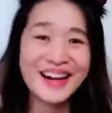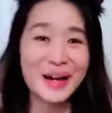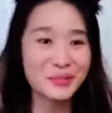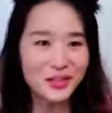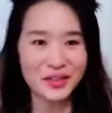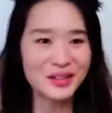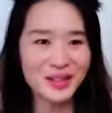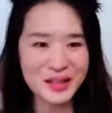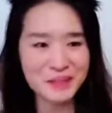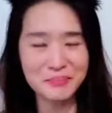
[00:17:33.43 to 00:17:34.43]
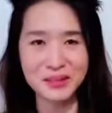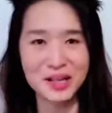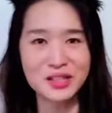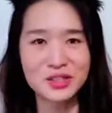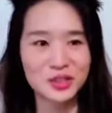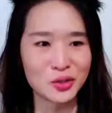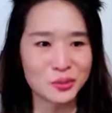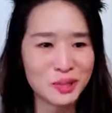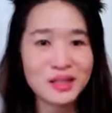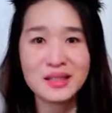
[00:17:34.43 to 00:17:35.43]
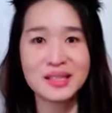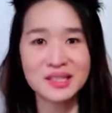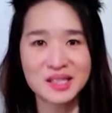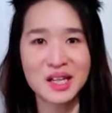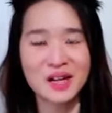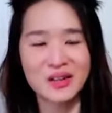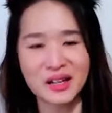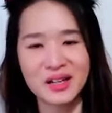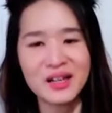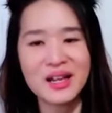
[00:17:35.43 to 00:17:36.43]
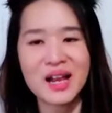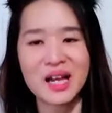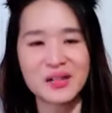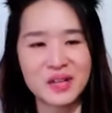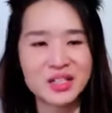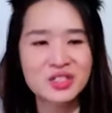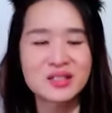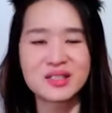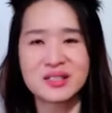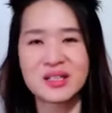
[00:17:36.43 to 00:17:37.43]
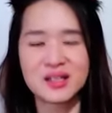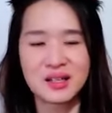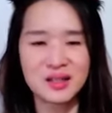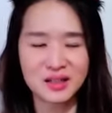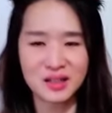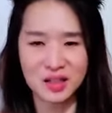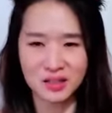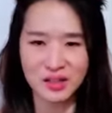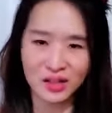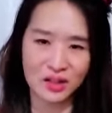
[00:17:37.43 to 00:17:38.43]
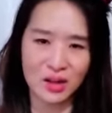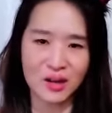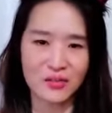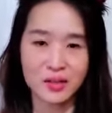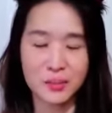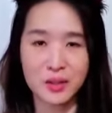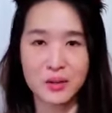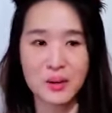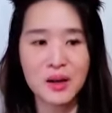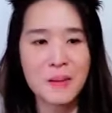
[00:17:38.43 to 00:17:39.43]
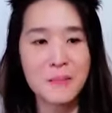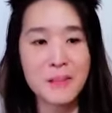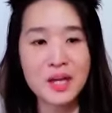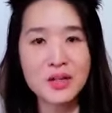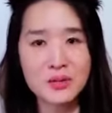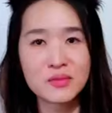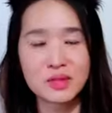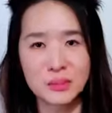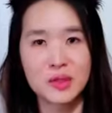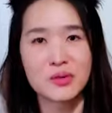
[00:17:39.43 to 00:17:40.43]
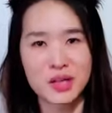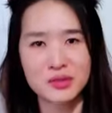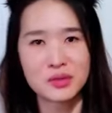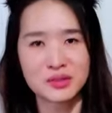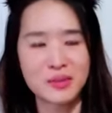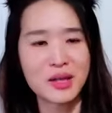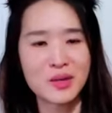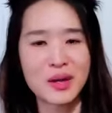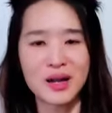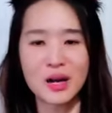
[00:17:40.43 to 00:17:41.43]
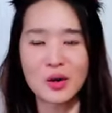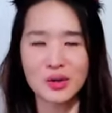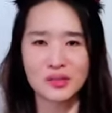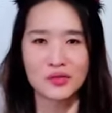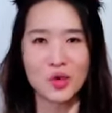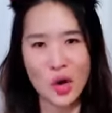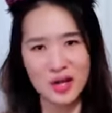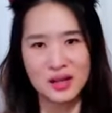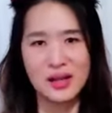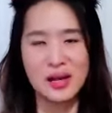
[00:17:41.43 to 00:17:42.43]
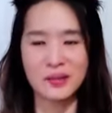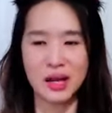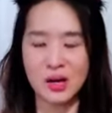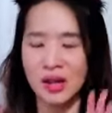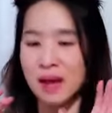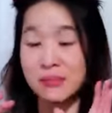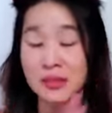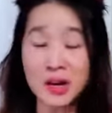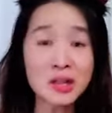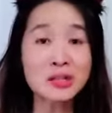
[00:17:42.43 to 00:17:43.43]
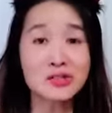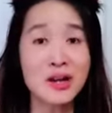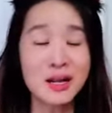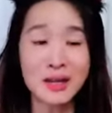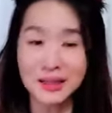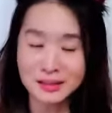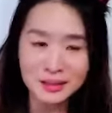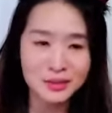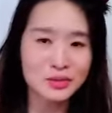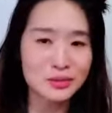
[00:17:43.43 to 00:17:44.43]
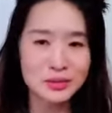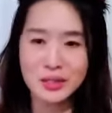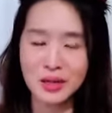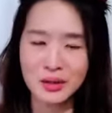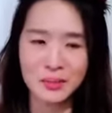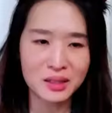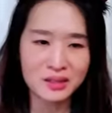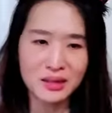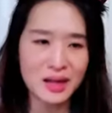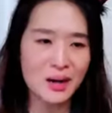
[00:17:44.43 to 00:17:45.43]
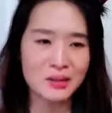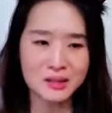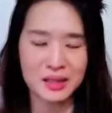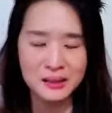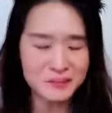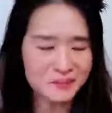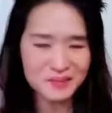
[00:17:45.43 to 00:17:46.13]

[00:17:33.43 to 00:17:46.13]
I'm not gonna eat blood soup. That's scary. And I've actually seen it in a lot of other Filipino restaurants menu, and I always avoided it. I'm like, okay, I'm not gonna try that. That sounds too scary. But today I was like,